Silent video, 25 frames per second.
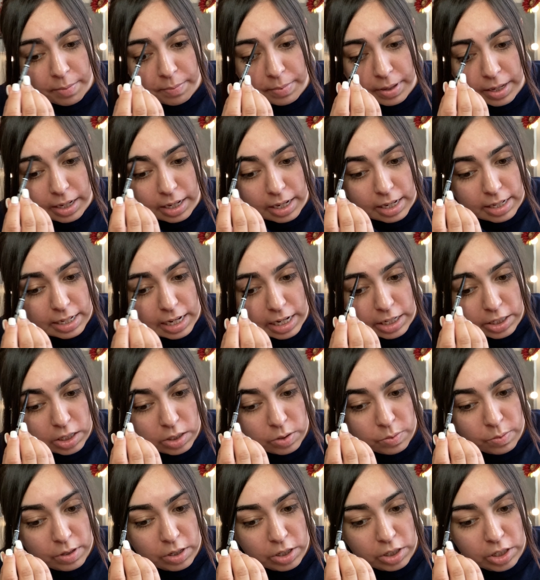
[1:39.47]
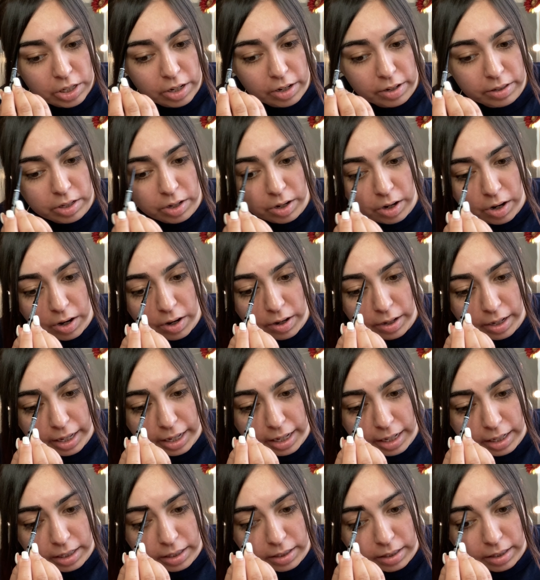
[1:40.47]
because I just wanna share with y'all
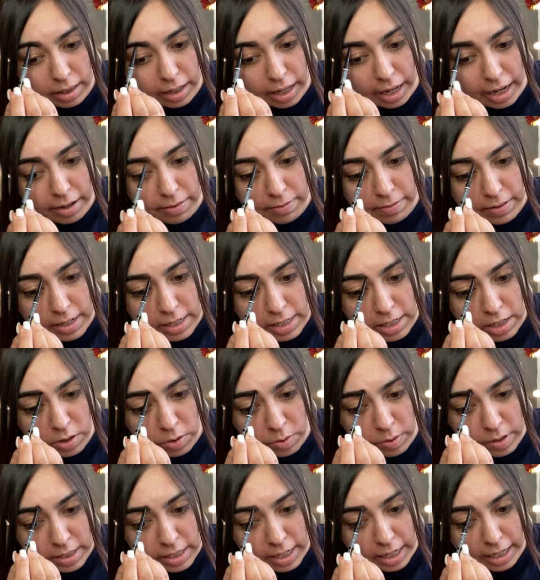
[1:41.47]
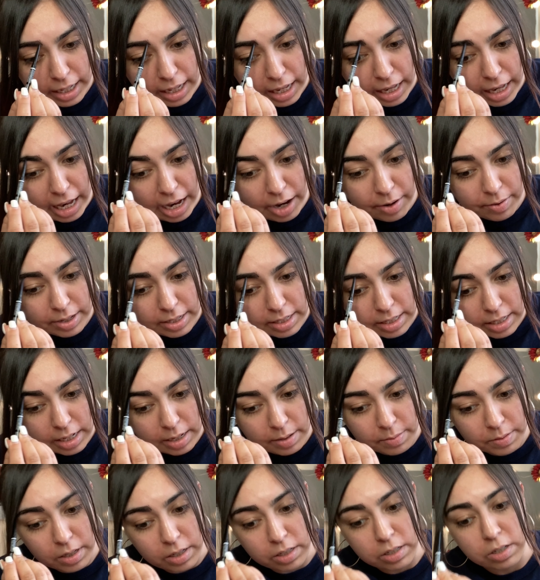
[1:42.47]
like life isn't always like how it
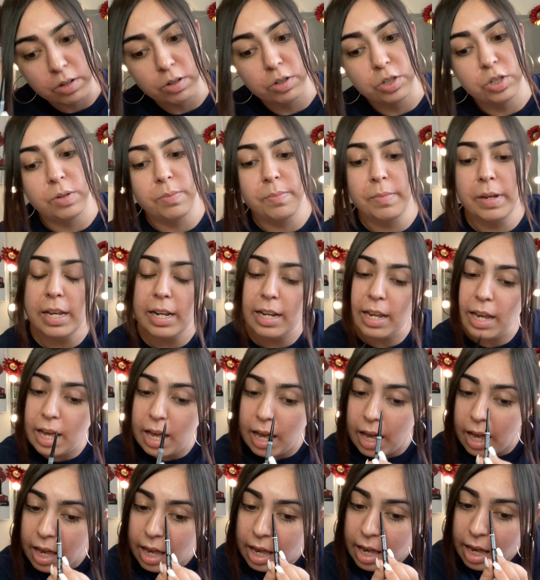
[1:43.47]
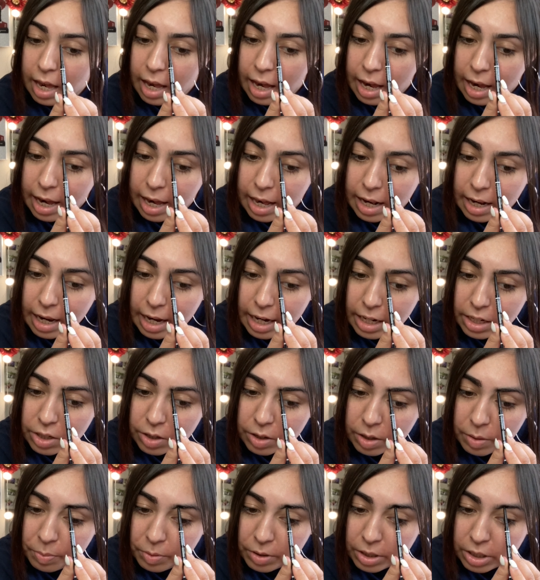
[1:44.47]
seems on social media. And I
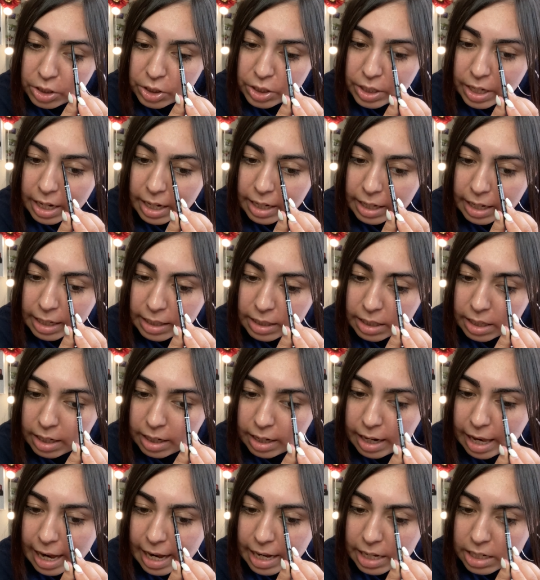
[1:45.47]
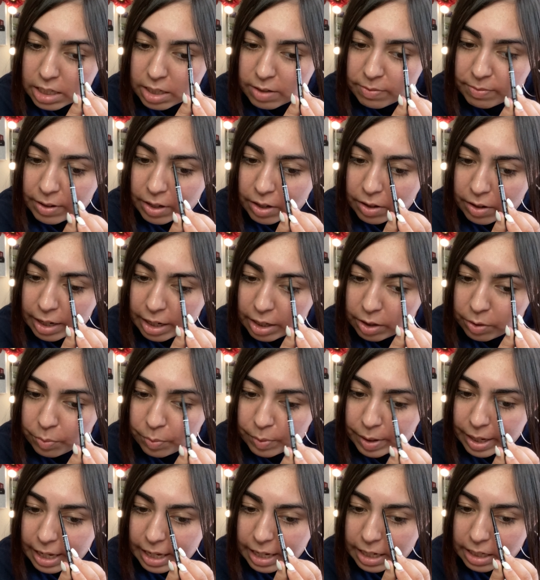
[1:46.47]
do appreciate like the last few like
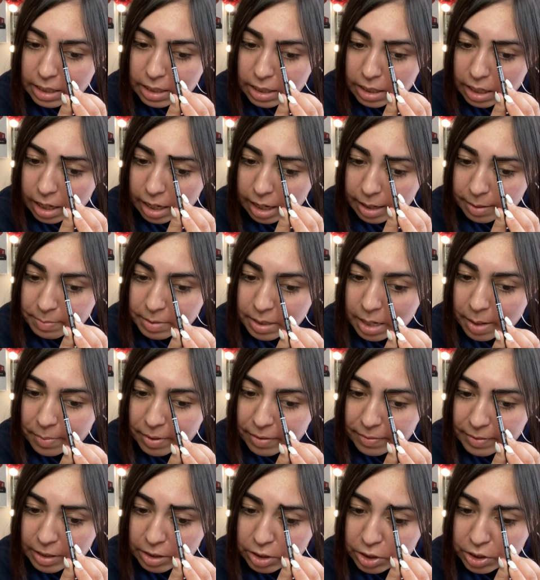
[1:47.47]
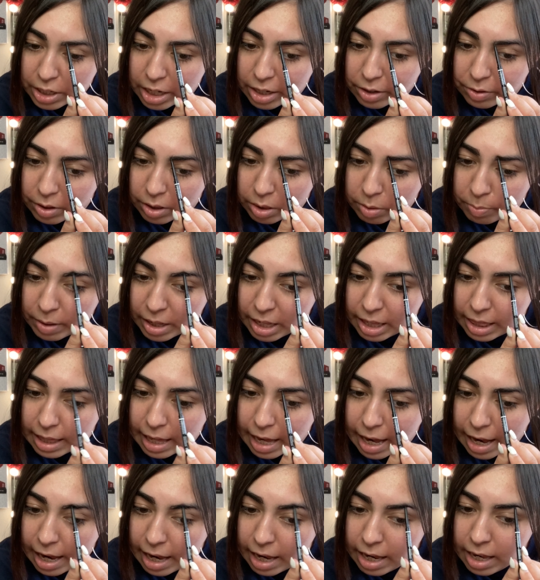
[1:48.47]
weeks, some of you shared with me
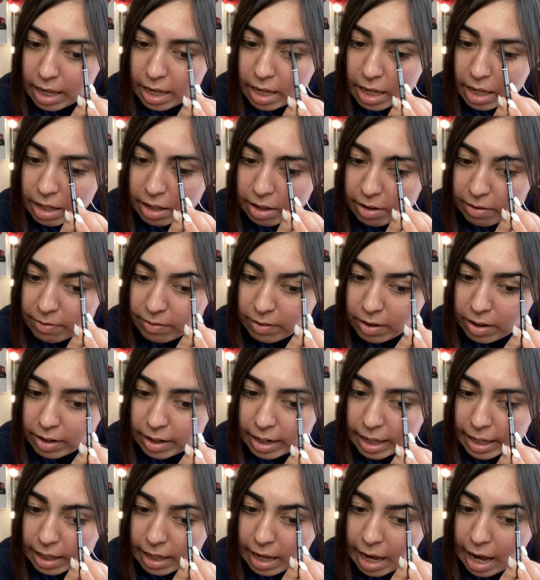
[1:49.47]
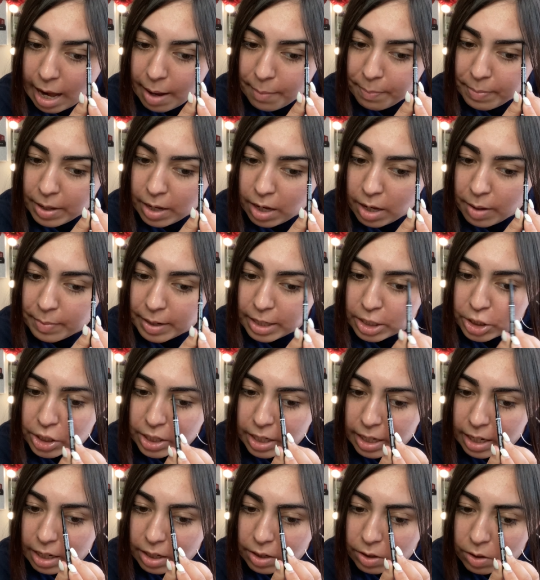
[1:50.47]
that you feel like happy on my
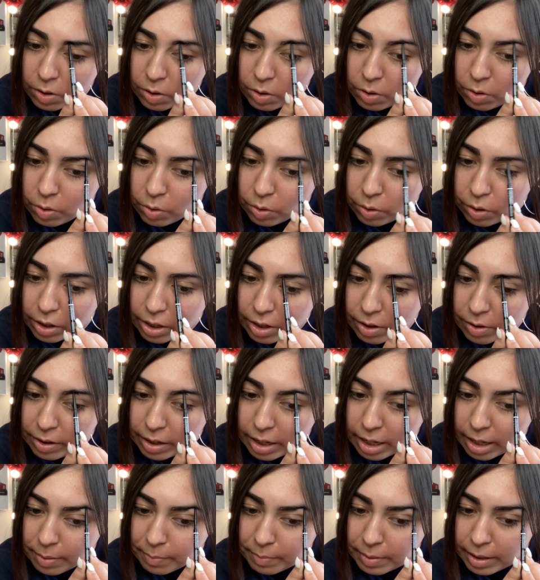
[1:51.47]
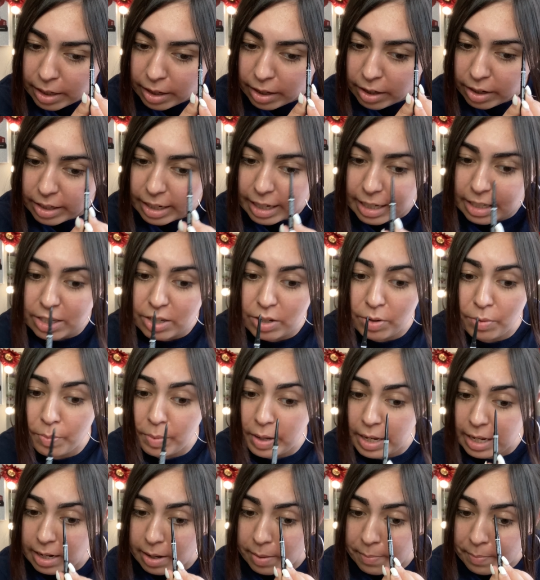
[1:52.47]
channel or you come here like to
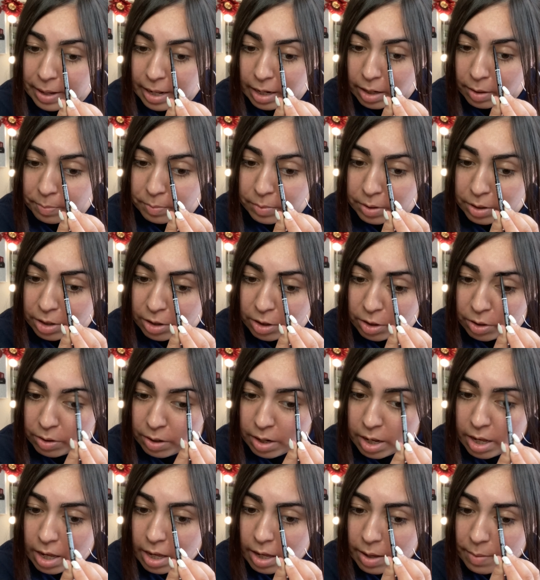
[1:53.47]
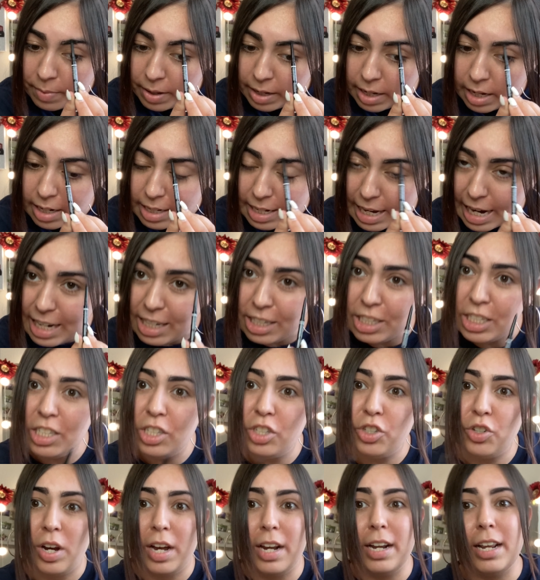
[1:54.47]
be in a better mood, because I
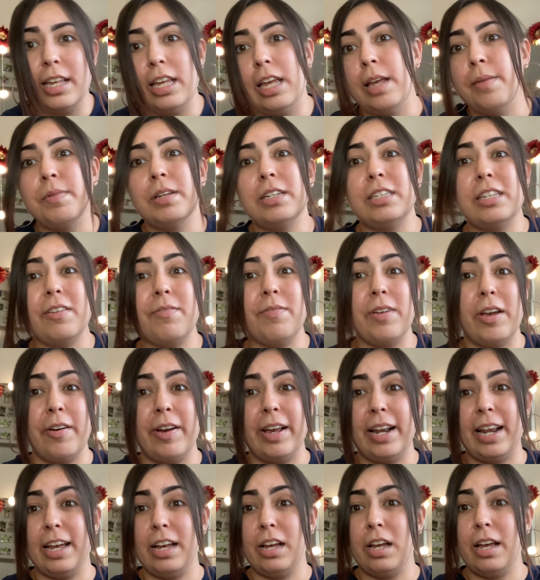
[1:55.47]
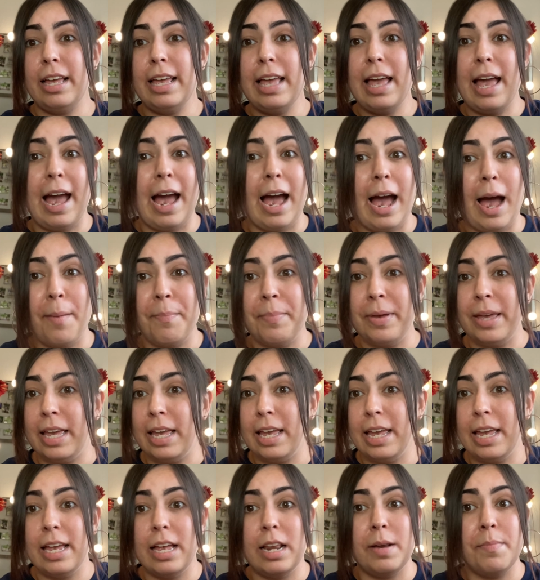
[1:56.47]
just try to keep this a very like
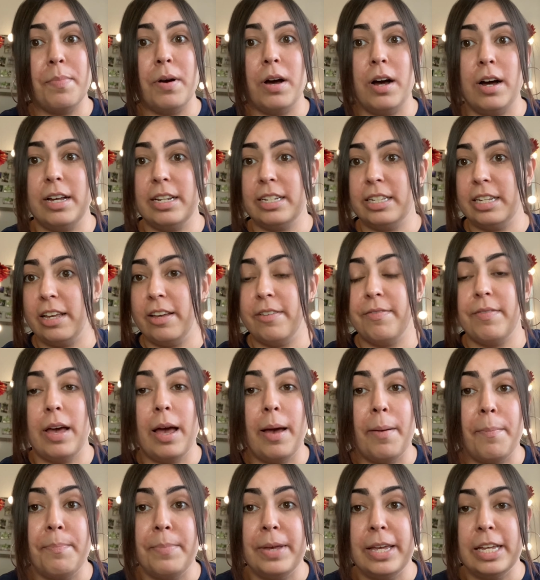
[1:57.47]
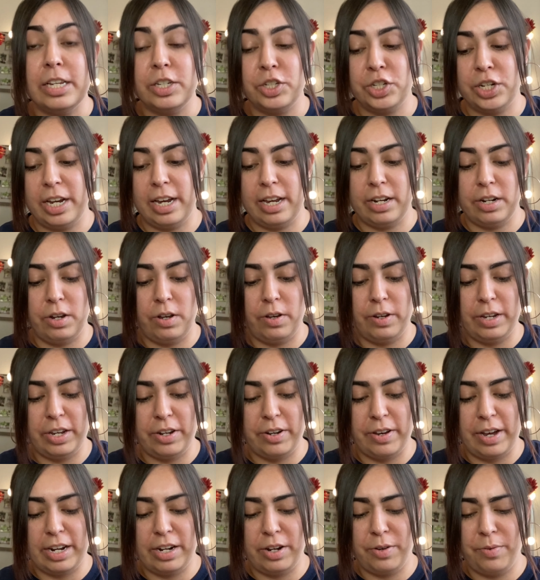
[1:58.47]
happy and positive, upbeat channel. You
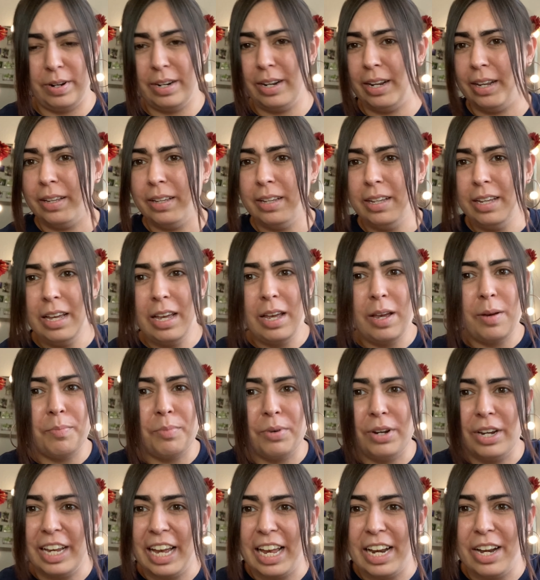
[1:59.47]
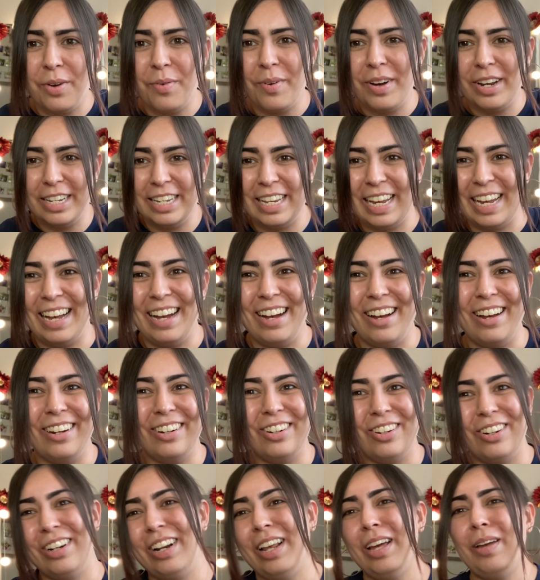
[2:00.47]
know, I don't wanna bring anyone
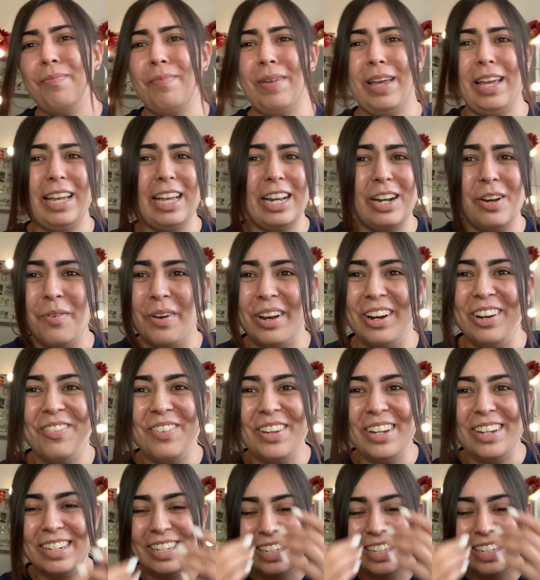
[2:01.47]
down or like make anyone feel